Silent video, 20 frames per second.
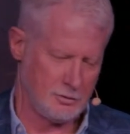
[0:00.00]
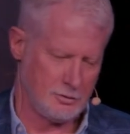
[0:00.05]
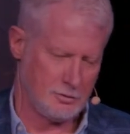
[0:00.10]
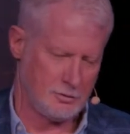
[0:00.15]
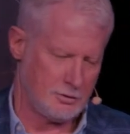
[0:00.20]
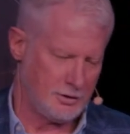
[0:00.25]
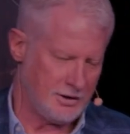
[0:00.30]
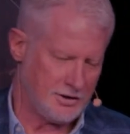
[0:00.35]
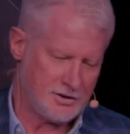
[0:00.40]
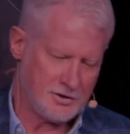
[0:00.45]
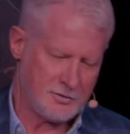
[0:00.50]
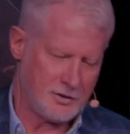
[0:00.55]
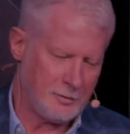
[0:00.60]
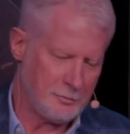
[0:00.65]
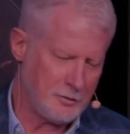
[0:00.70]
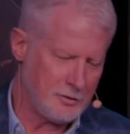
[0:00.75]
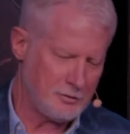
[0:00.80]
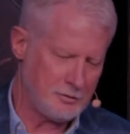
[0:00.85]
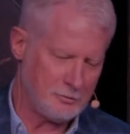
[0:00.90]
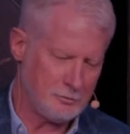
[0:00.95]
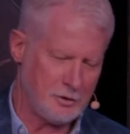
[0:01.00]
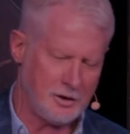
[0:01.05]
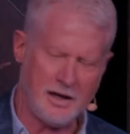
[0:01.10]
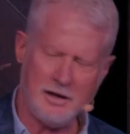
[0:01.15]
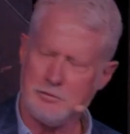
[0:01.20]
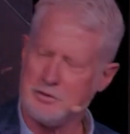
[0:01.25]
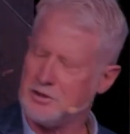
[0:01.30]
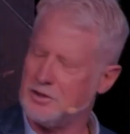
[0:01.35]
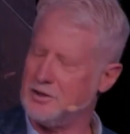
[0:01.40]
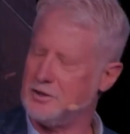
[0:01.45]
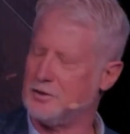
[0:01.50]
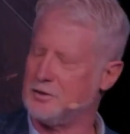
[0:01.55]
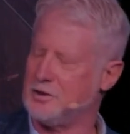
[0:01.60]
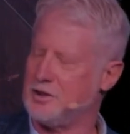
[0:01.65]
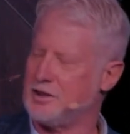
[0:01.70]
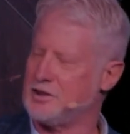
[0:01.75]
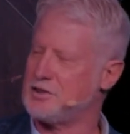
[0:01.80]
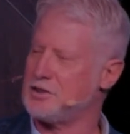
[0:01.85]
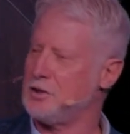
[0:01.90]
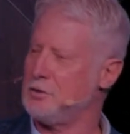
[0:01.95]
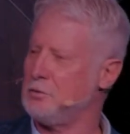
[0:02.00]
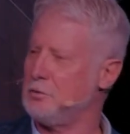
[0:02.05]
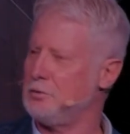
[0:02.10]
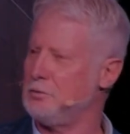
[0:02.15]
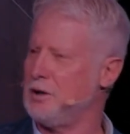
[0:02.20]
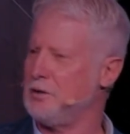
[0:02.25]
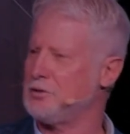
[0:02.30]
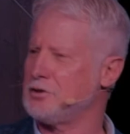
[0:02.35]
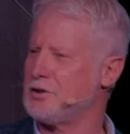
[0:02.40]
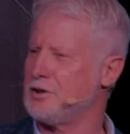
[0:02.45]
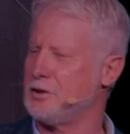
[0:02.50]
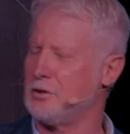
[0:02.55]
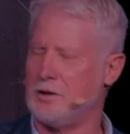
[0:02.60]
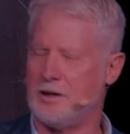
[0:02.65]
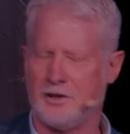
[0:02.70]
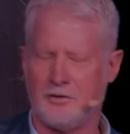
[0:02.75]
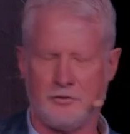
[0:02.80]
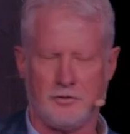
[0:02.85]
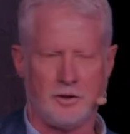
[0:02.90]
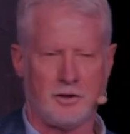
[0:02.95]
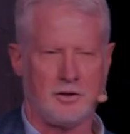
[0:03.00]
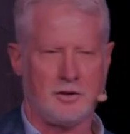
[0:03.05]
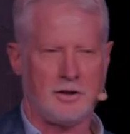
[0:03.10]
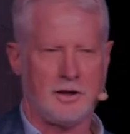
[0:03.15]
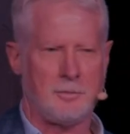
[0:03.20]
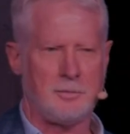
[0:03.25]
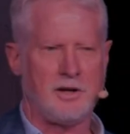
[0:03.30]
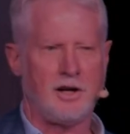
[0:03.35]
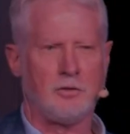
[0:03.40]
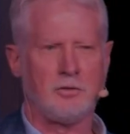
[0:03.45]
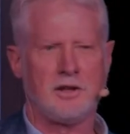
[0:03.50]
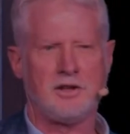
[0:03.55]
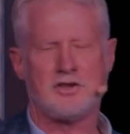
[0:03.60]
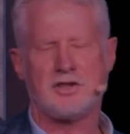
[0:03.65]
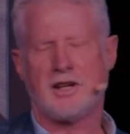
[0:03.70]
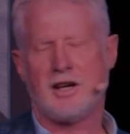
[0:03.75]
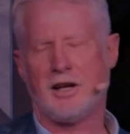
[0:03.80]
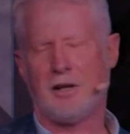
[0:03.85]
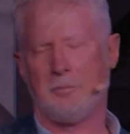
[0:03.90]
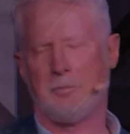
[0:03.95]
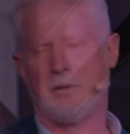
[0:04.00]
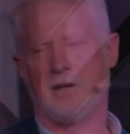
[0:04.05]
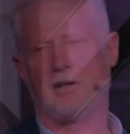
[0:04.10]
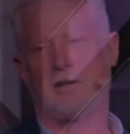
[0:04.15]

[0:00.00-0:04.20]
It's, I mean, when I was little, like, so when I was little, I have a, I'm an only child. My